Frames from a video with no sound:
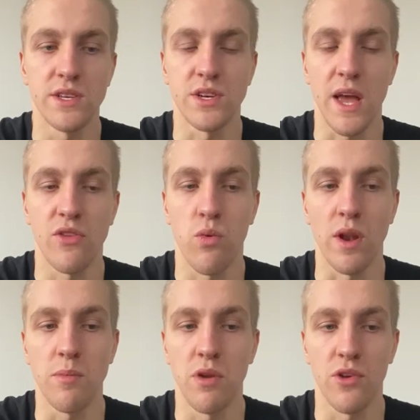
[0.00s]
is to get
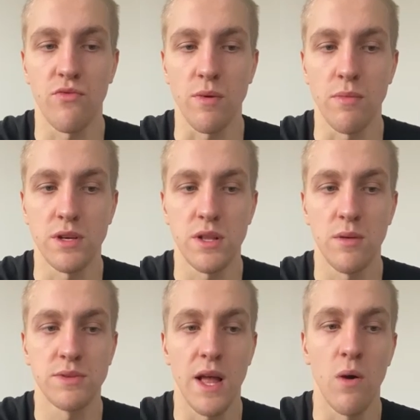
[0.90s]
20 plus ring muscle
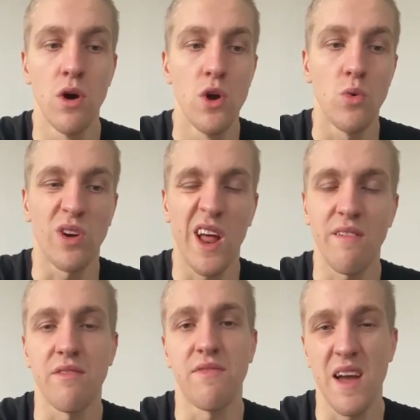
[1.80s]
ups. Now, we're gonna
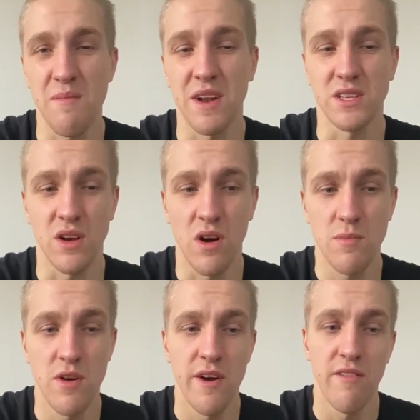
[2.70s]
have a fair amount of
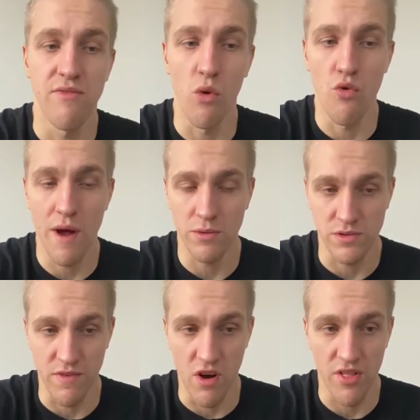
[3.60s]
time. 4 rounds
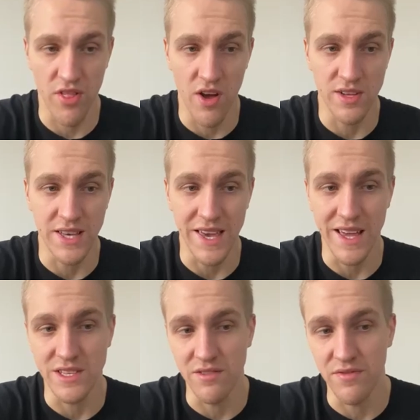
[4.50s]
of our 30
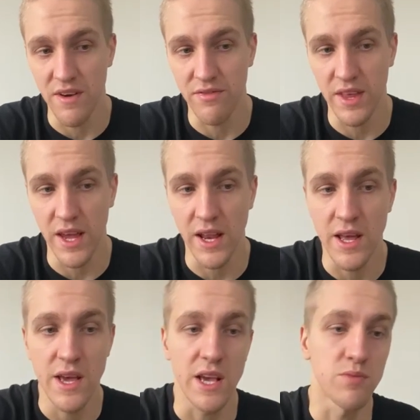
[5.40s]
into 15
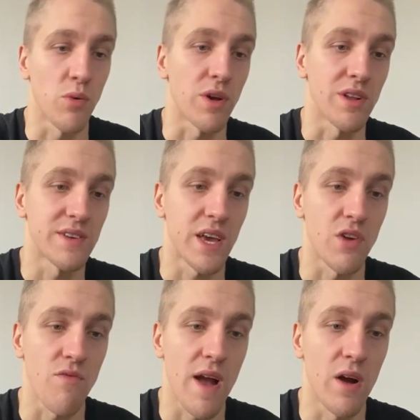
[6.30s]
is probably gonna take
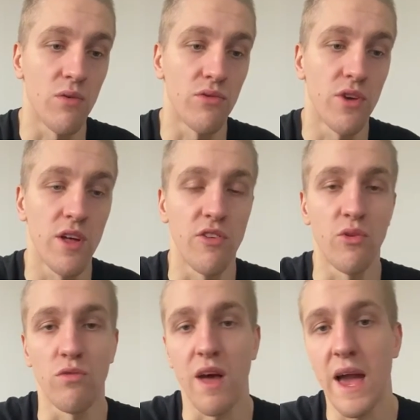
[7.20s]
around the
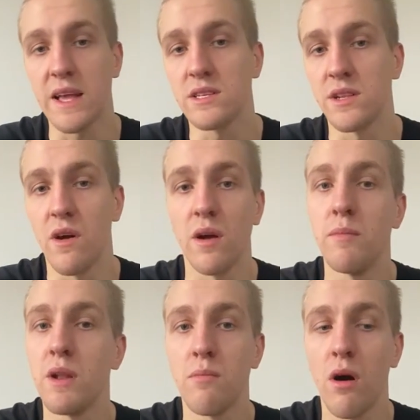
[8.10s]
sort of like 8 to 9
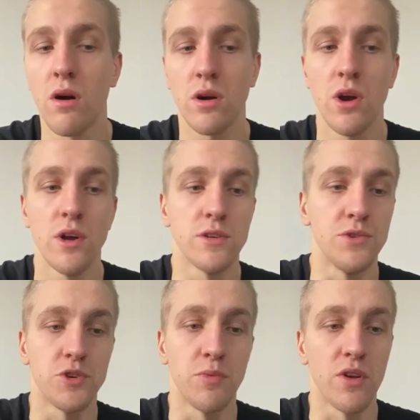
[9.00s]
minute mark. So we
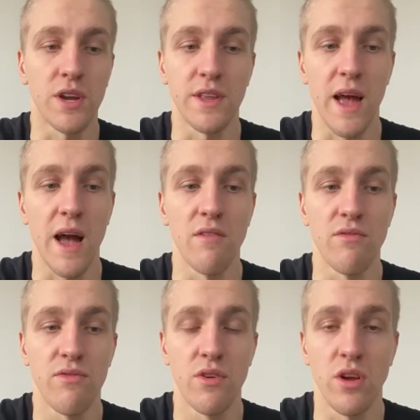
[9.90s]
should be looking to have,
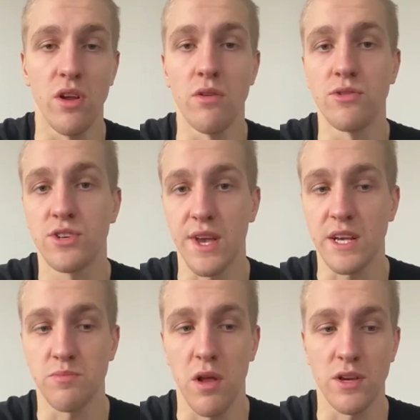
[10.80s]

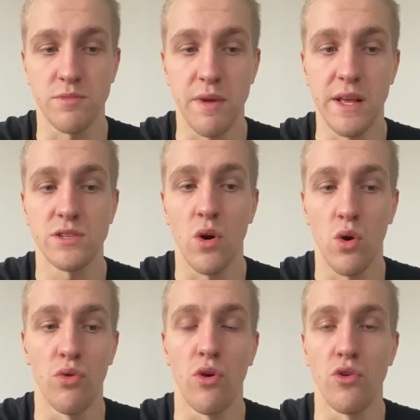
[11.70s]
6+ minutes
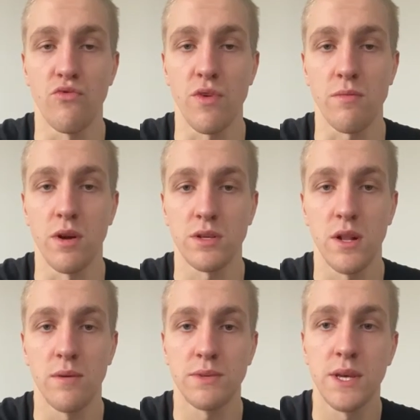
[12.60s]
on those ring
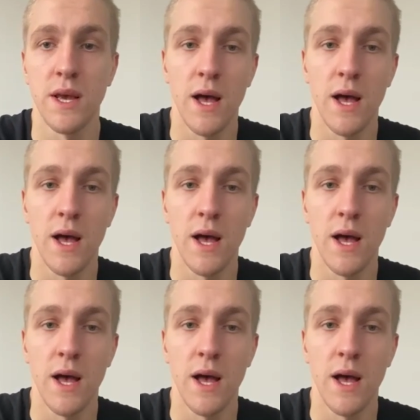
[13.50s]
muscle ups.